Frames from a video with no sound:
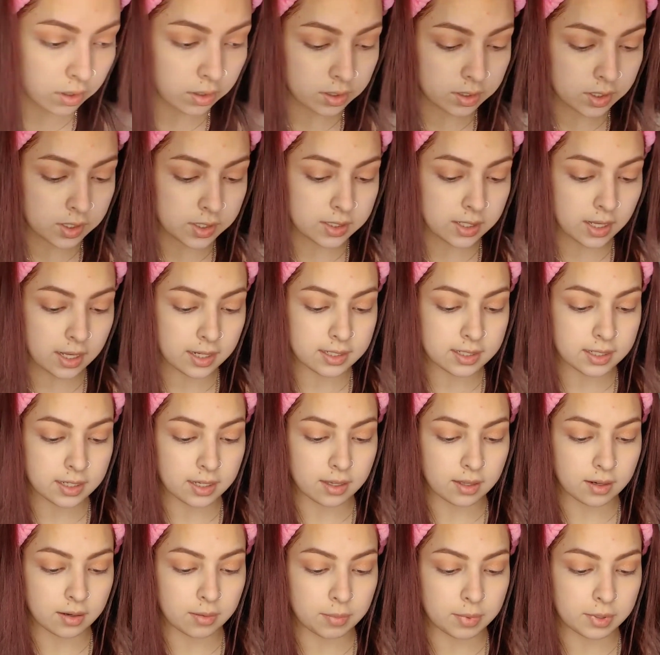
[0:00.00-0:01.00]
are set
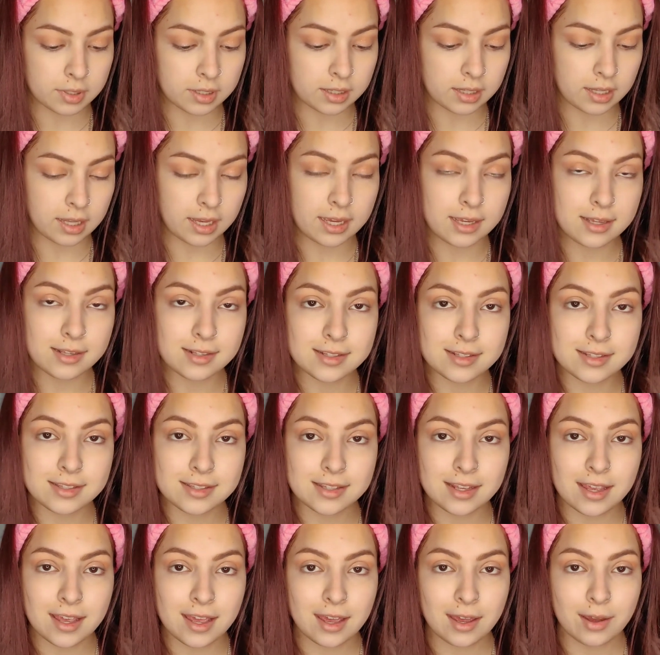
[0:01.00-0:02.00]
in
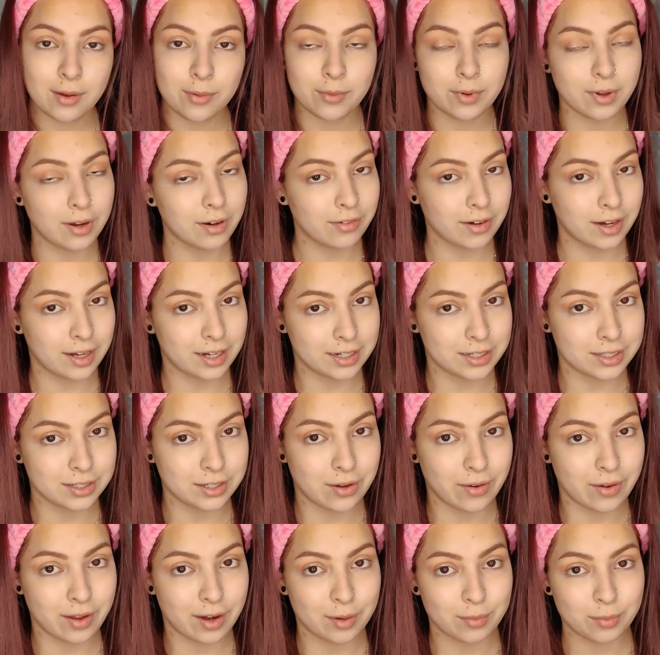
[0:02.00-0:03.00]
place. We are ready to
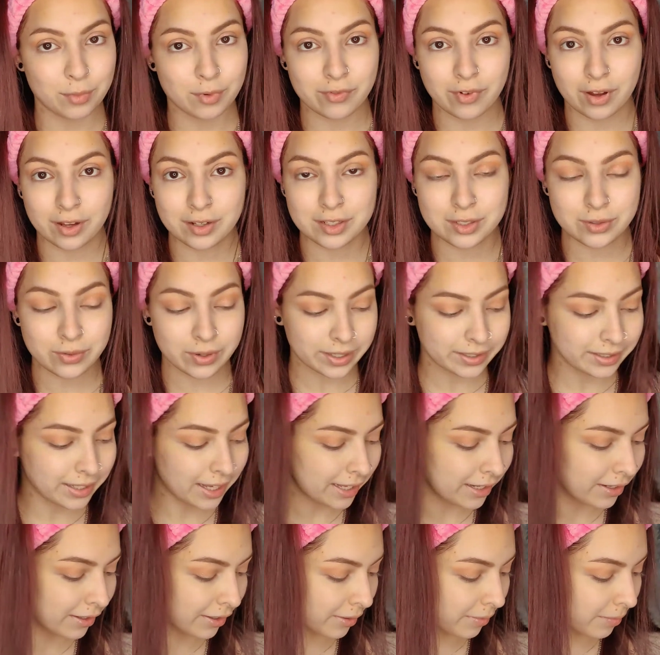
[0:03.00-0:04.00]
go ahead and move on to our
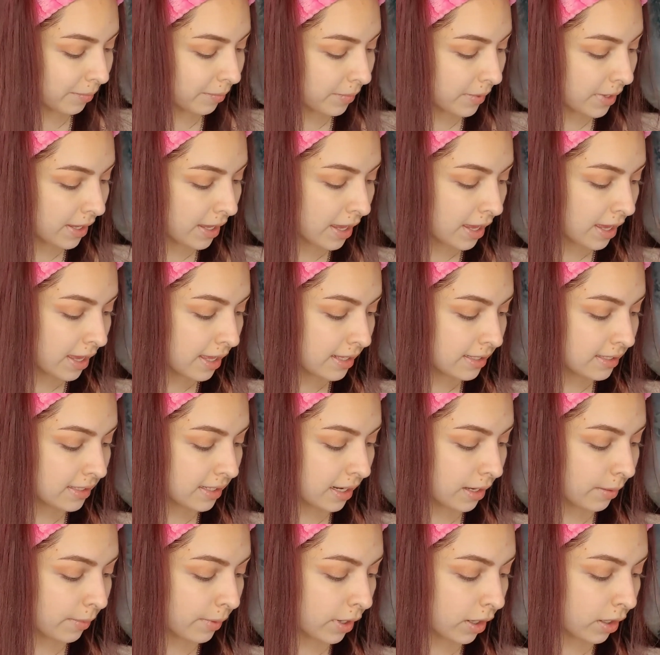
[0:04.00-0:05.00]
liner.
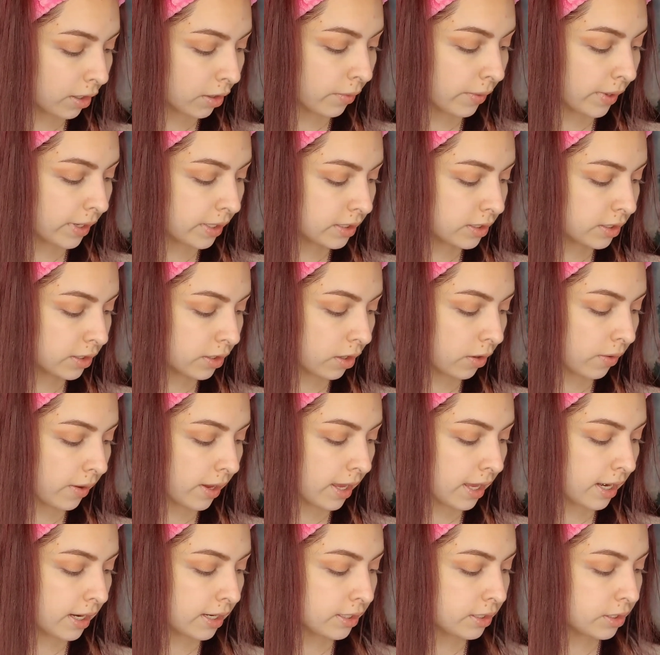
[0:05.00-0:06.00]
Today we are going to go
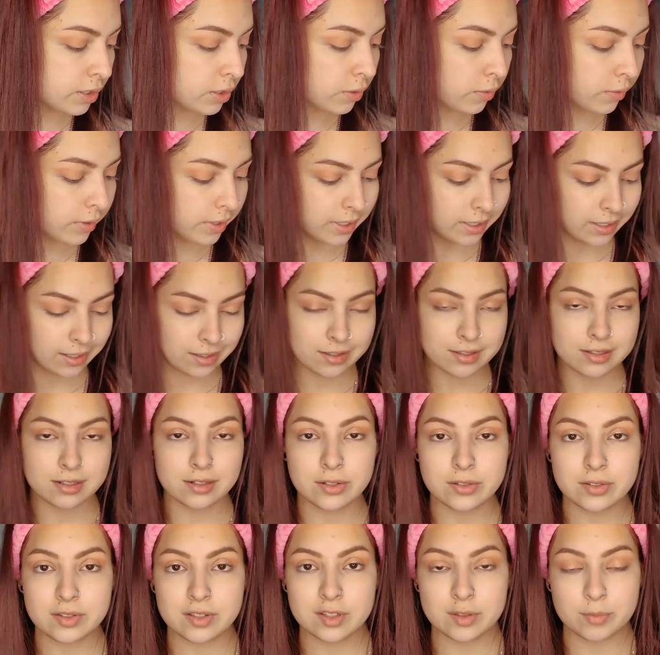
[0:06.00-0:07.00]
ahead and do a nice
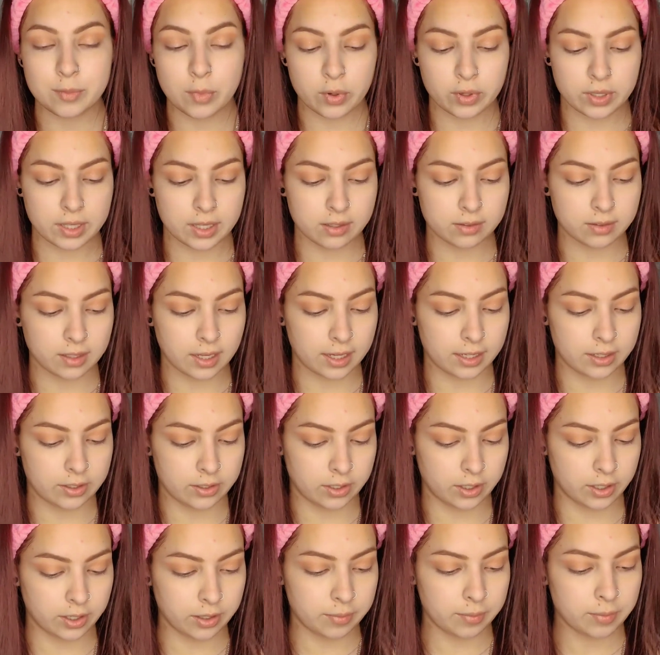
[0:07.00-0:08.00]
little smoky
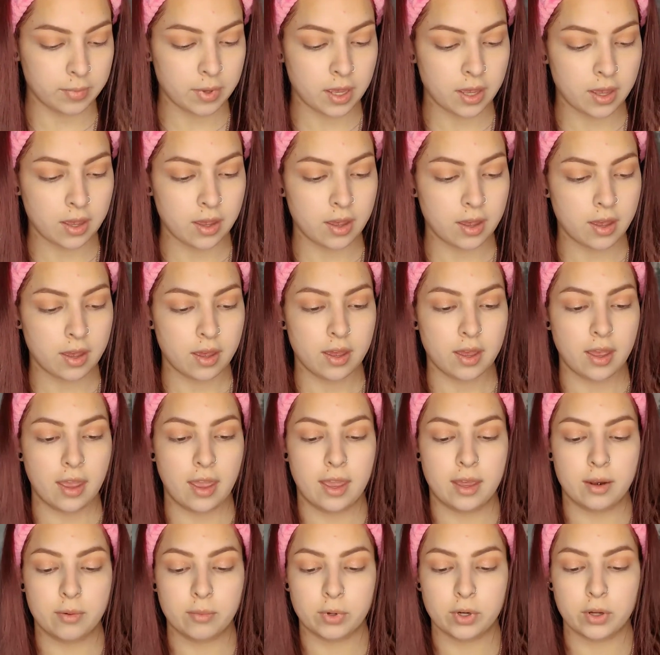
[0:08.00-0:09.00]
liner,
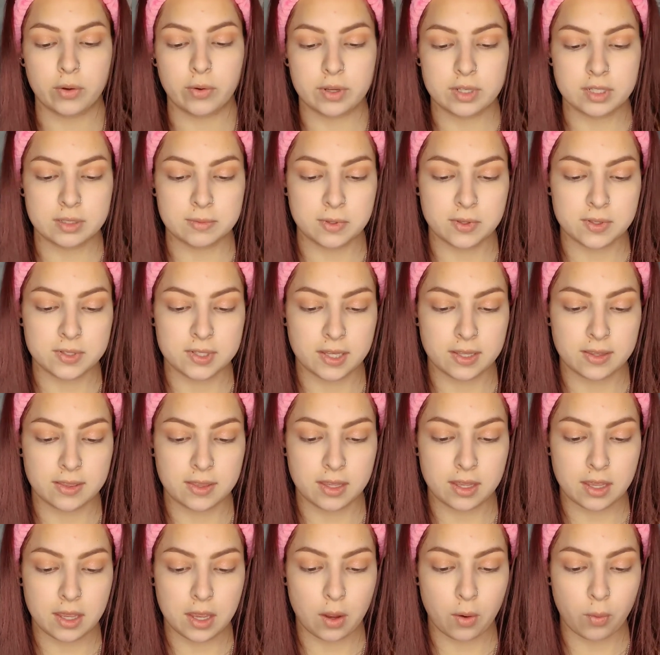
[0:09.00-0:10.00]
and we're going to be using
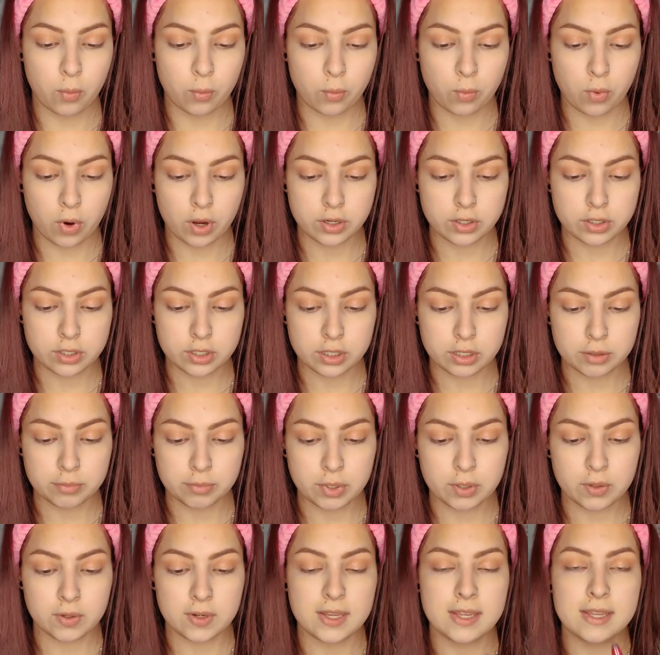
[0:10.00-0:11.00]
the Wander
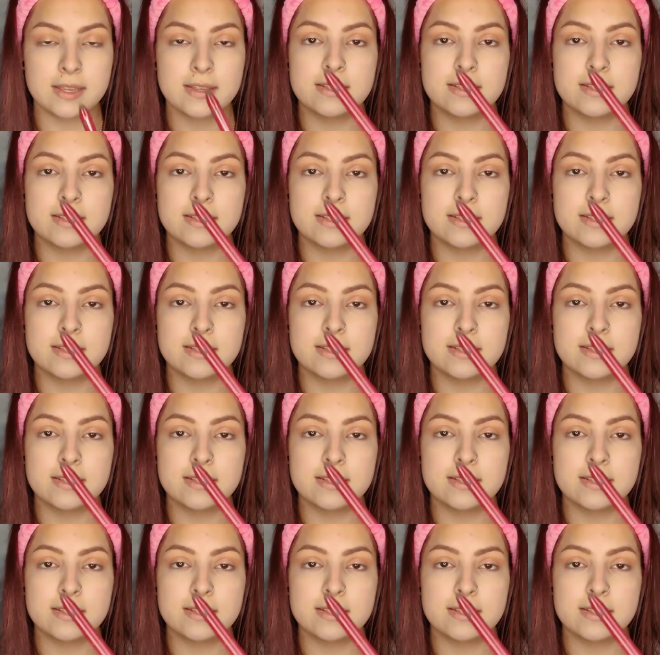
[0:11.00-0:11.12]
Beauty